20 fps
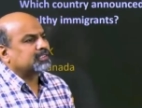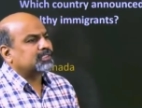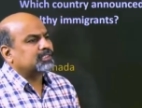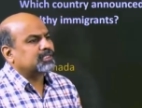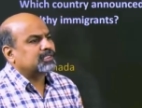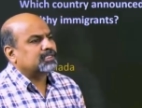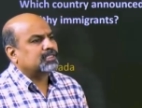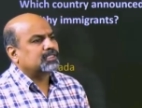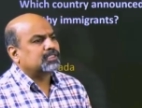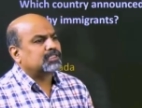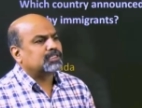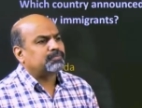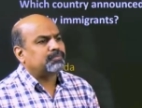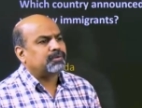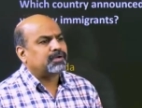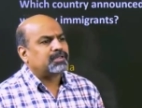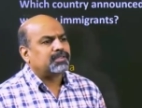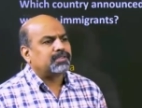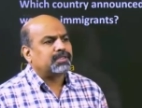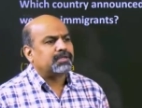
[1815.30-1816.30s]
citizenship,
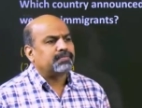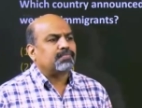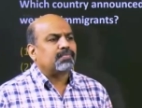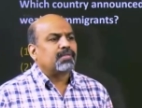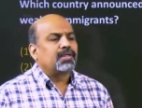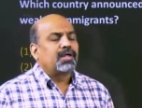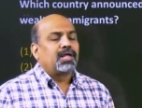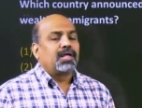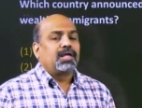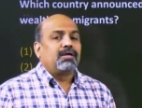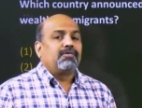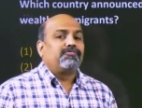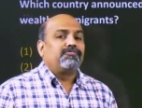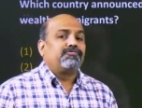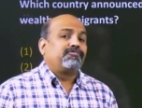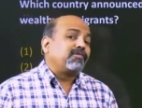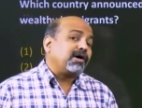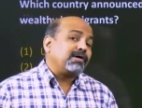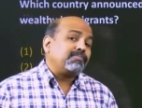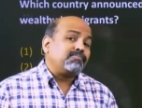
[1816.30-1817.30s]
anything,
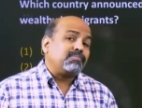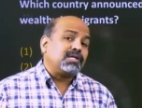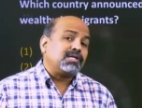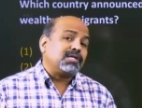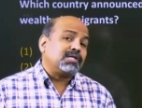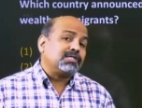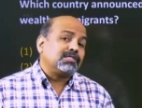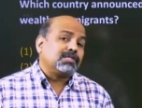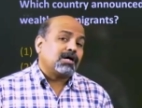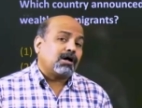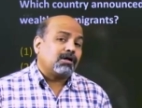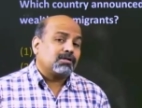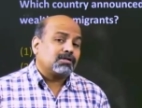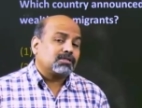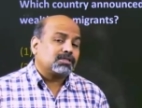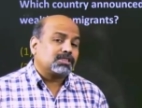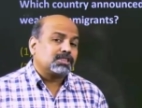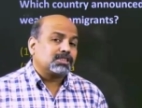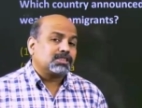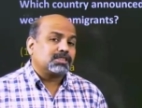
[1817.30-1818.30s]
$5 million
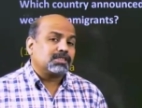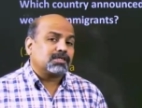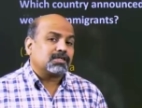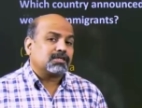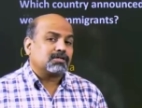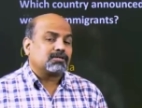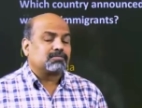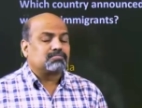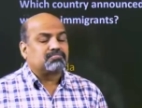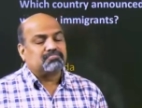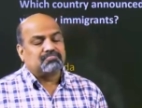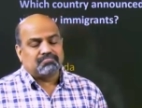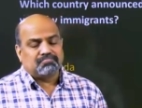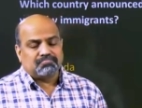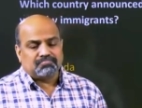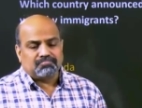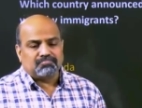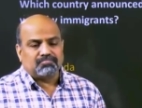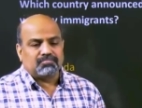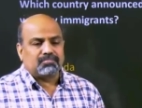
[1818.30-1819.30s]
is the
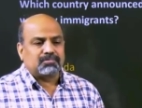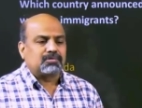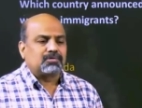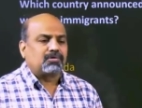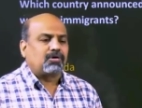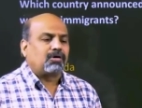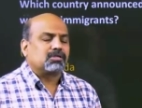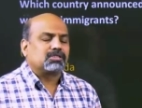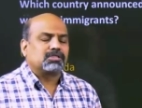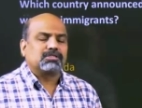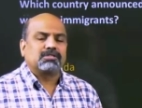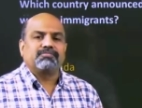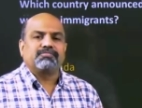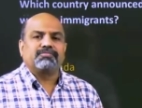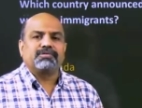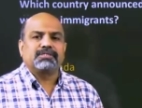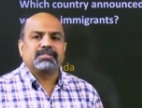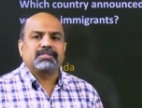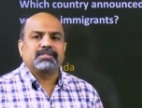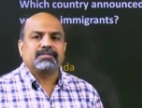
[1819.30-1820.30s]
cost of the
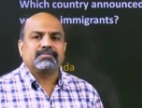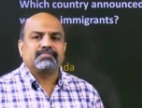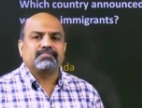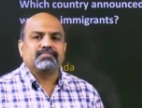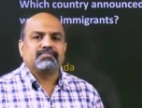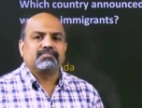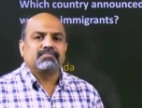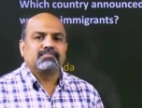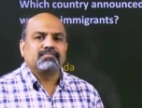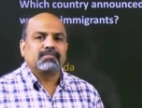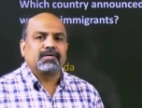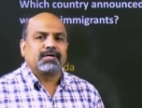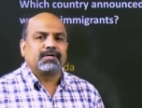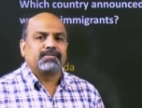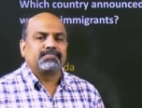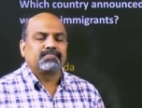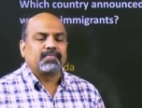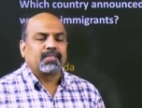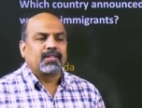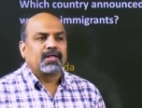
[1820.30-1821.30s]
visa.
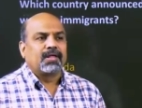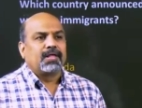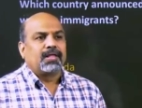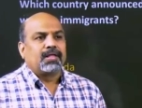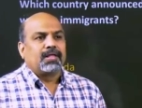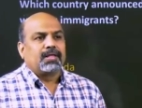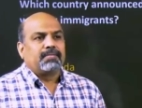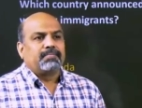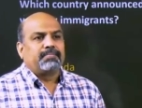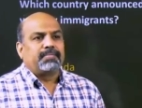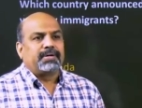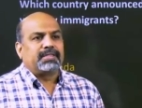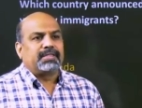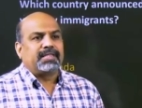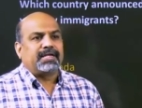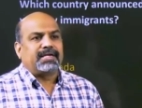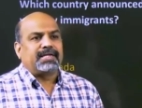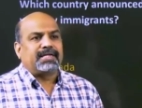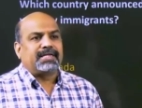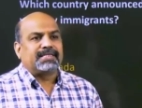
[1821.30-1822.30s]
Yeah, but
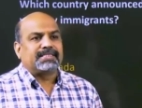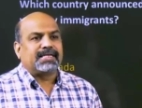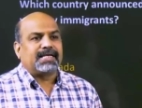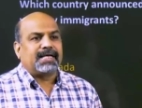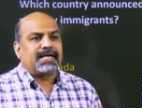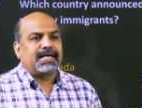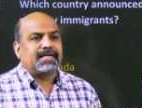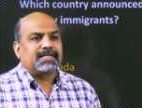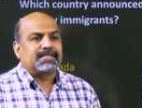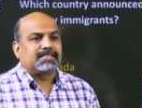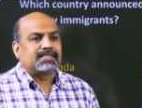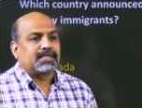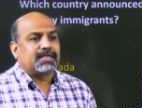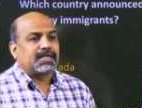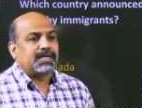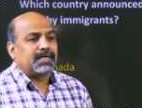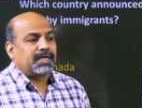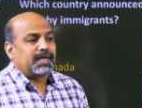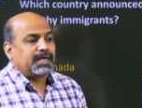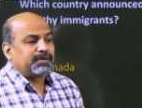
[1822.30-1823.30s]
then he says,
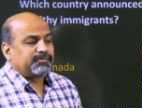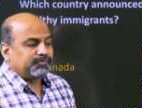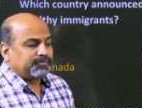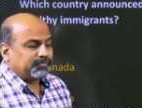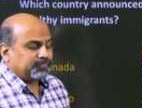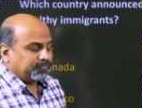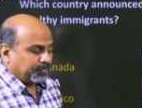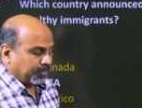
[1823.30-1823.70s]
if